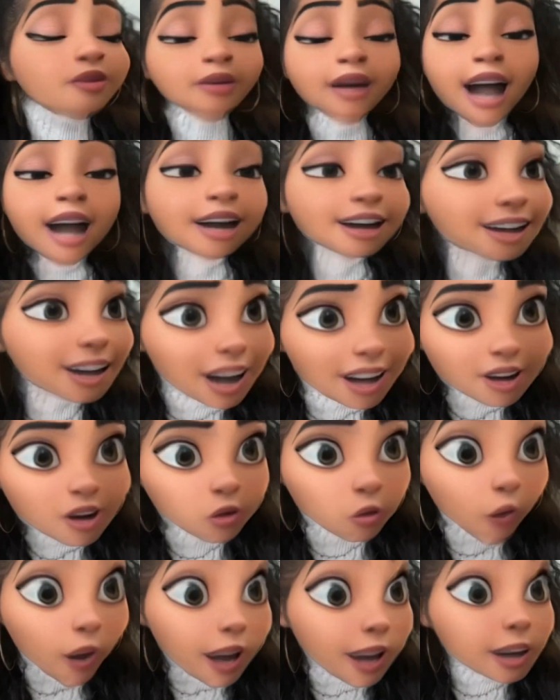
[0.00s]
And
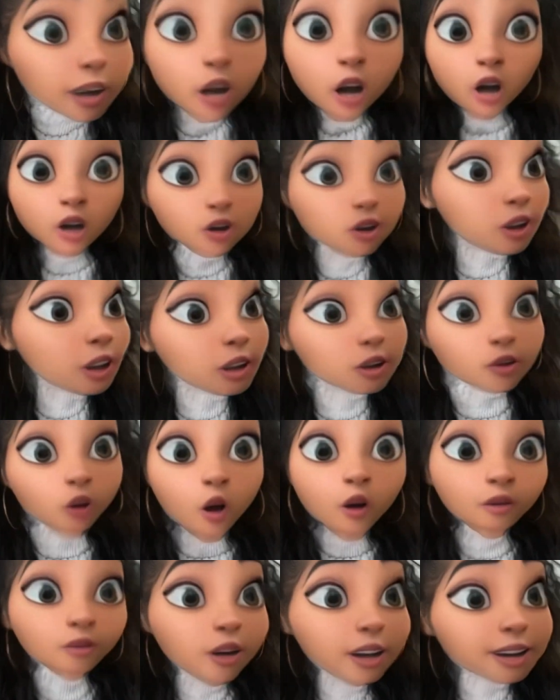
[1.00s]
guess what? She is
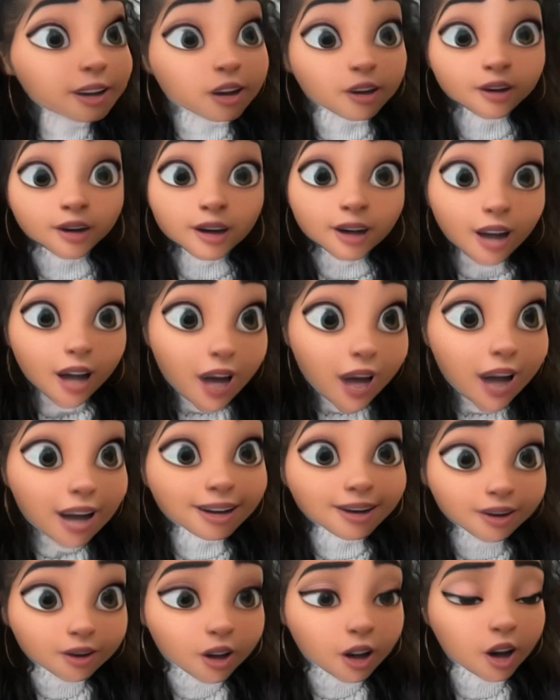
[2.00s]
on Vince's
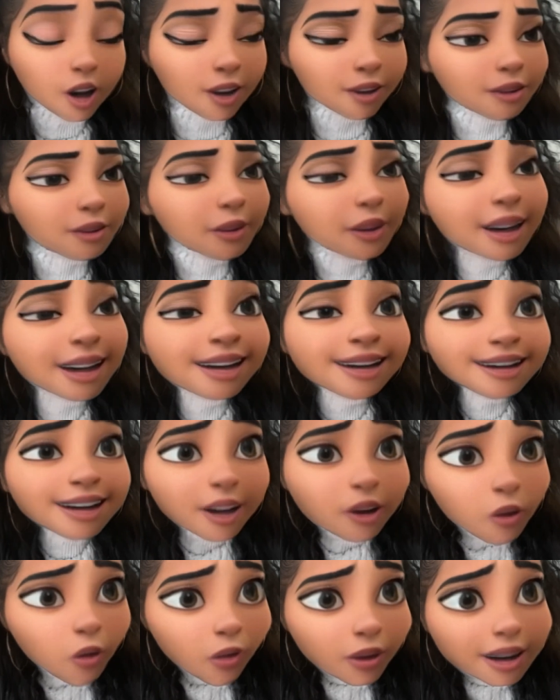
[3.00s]
last nerve because
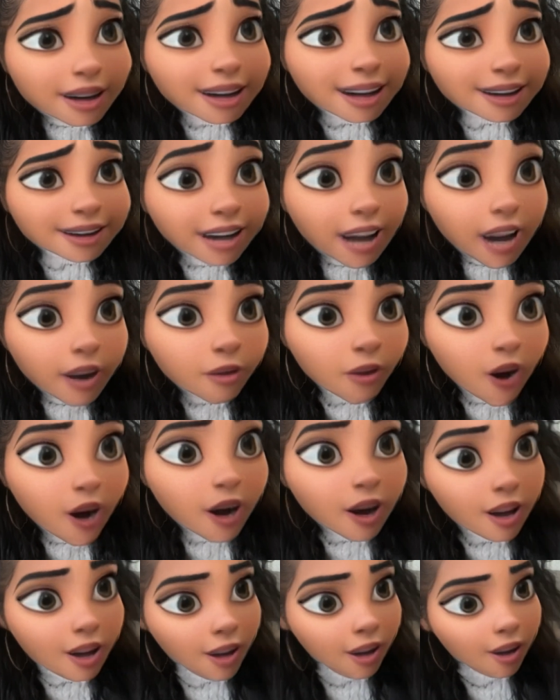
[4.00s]
according to
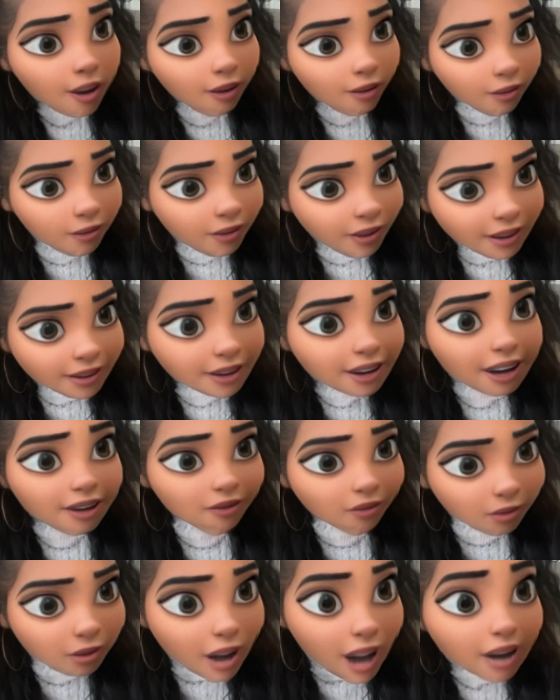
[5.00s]
Tamar,
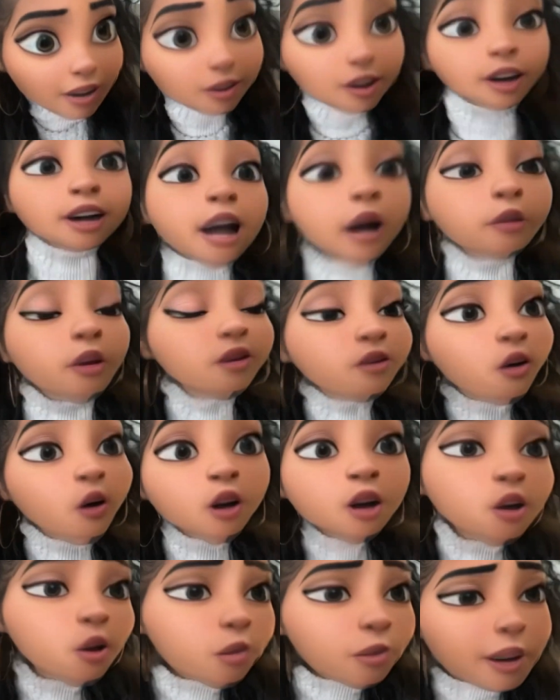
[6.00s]
Vincent blocked her. Now,
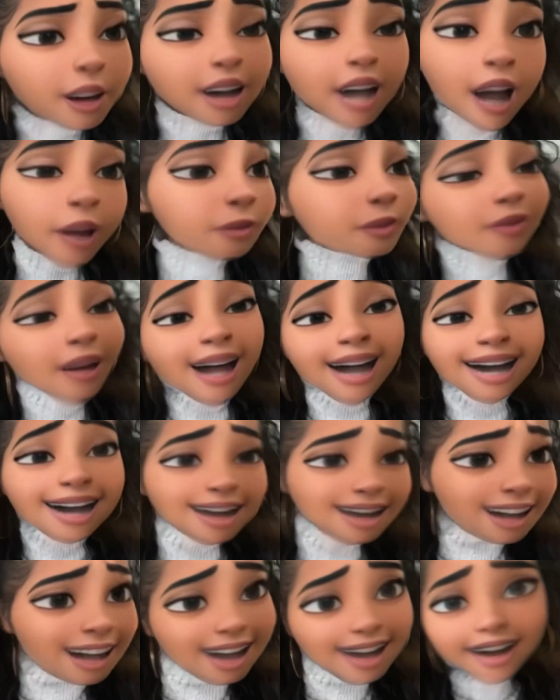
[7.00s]
before you be like,
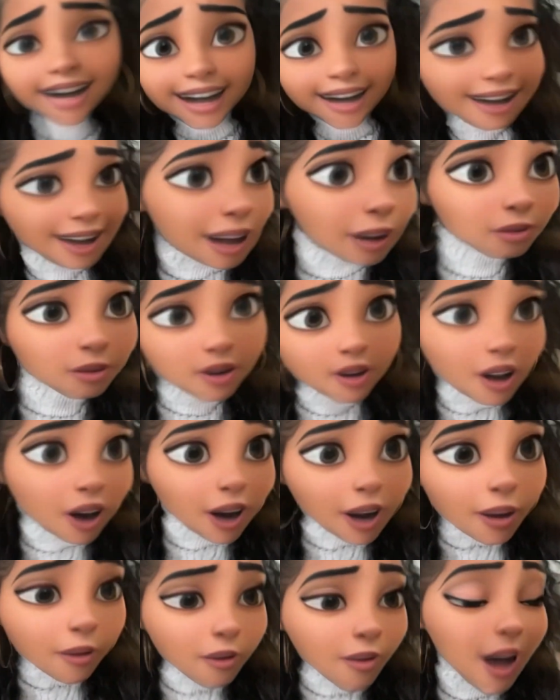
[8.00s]
T says stop
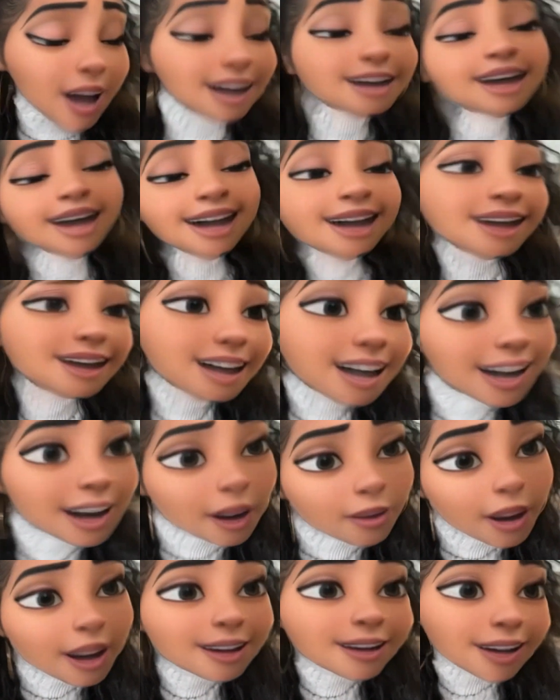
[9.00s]
starting this, shut
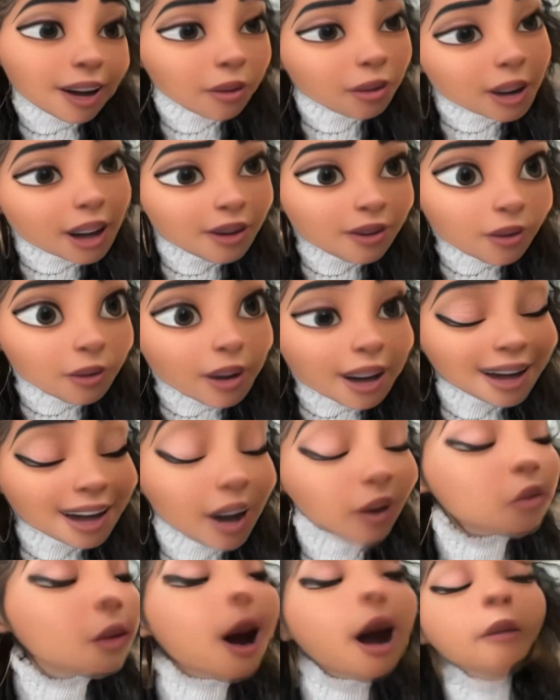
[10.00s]
up. I'll start whatever mess
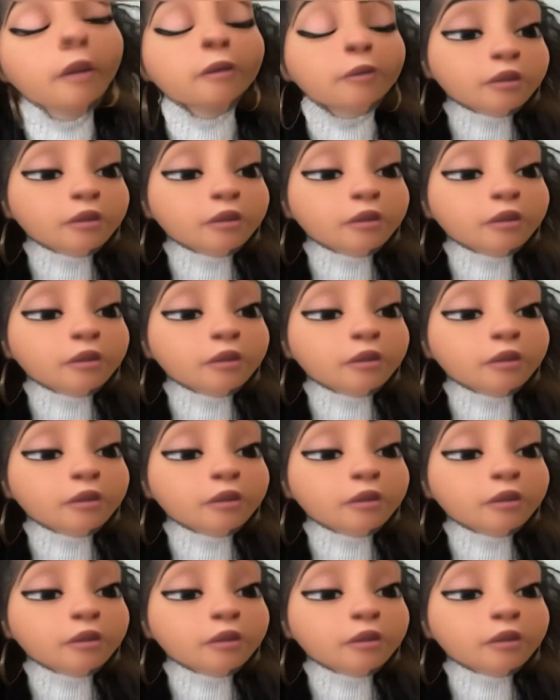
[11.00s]
I want.